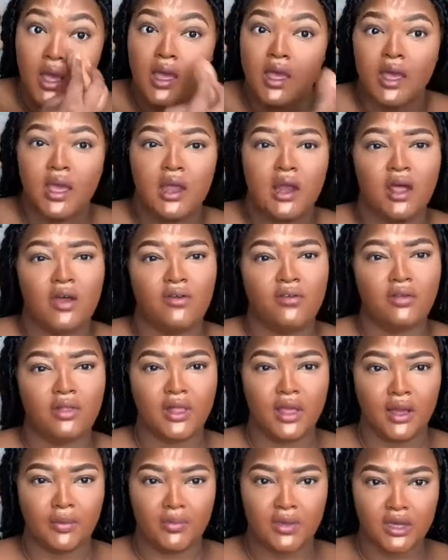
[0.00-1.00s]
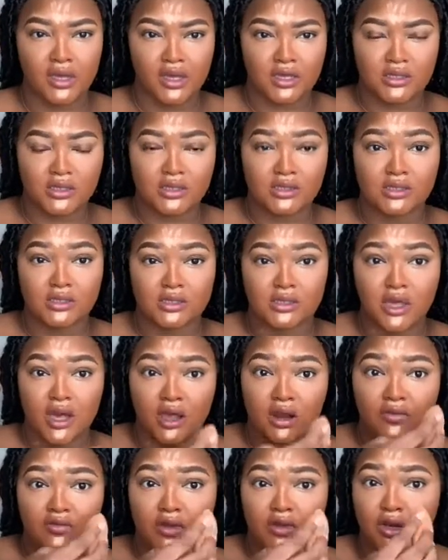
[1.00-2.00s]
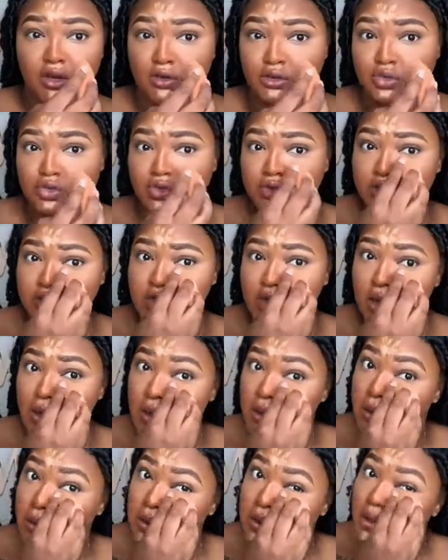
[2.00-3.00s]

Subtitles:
And I feel like because this is kind of a neutral tone,